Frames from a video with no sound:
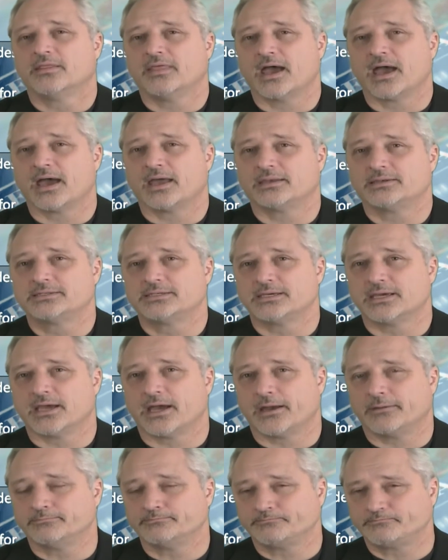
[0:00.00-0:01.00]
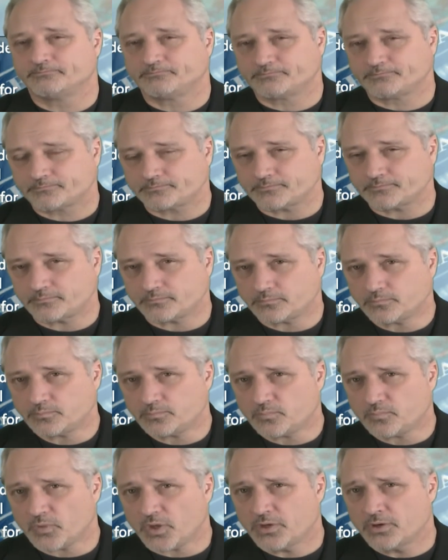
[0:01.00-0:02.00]
that
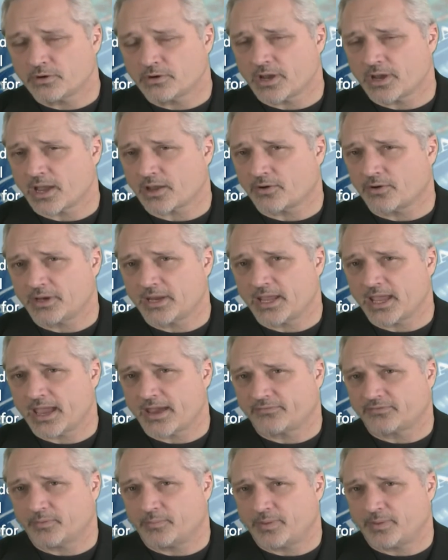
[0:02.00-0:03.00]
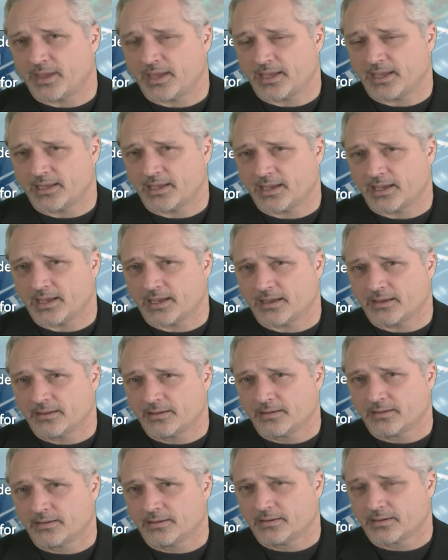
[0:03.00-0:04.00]
you're not going to have to pay
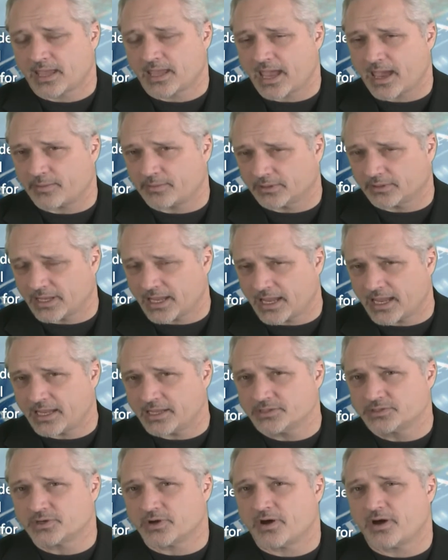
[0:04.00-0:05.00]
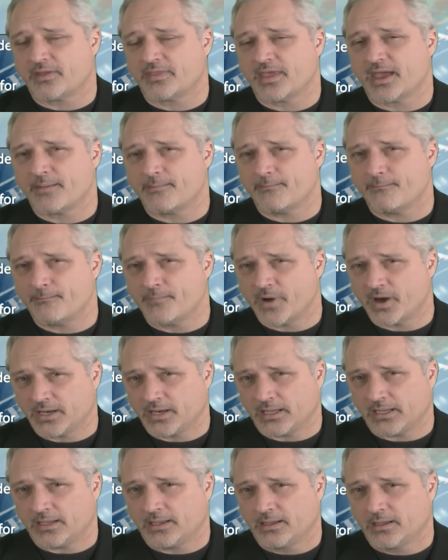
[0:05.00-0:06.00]
capital gains on that
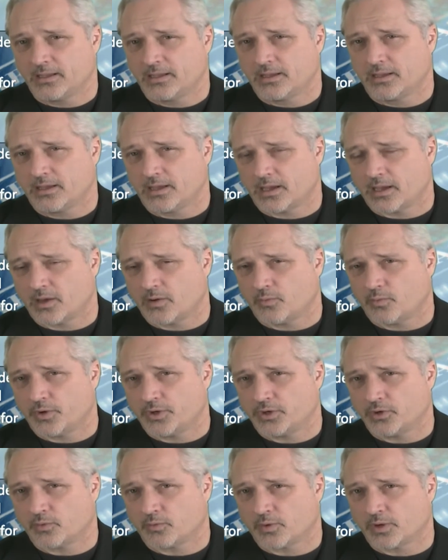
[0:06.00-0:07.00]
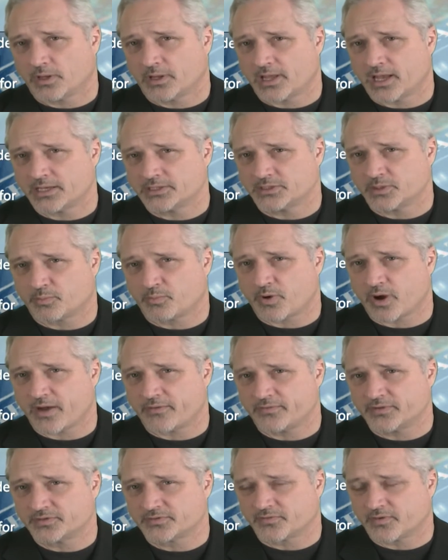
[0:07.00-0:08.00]
money when you realize the
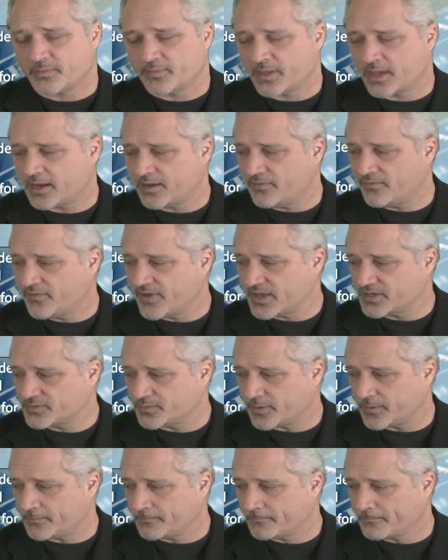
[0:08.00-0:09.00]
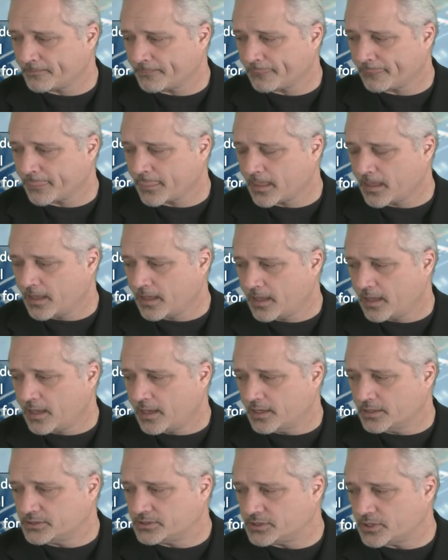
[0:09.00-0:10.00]
profits from that investment.
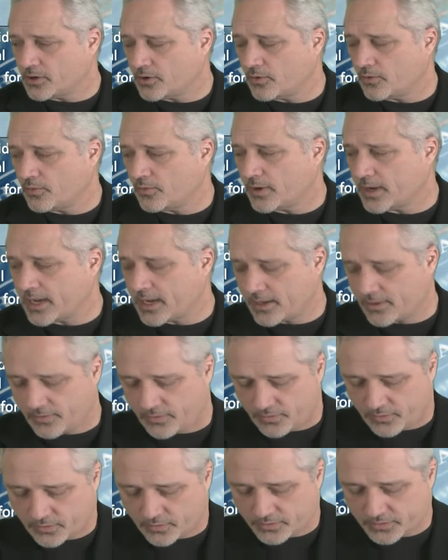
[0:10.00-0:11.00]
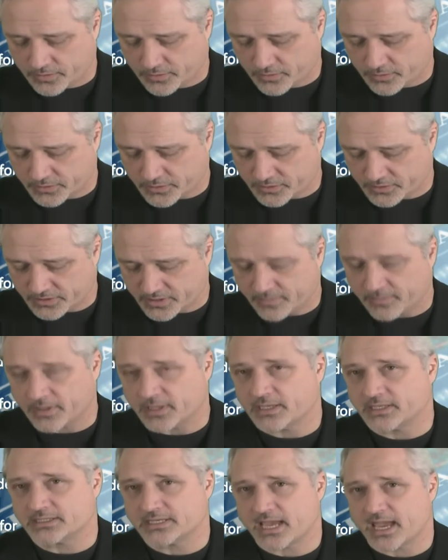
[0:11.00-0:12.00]
So those are some of
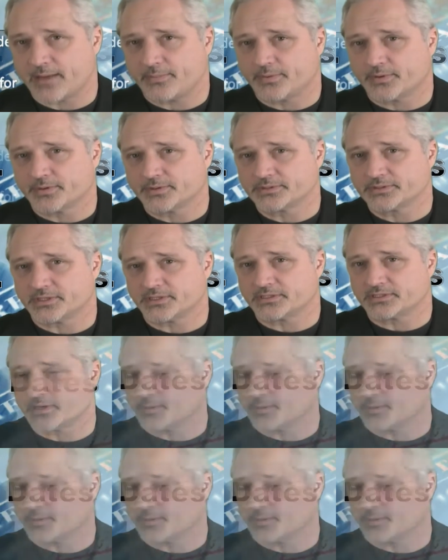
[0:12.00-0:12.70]
the examples and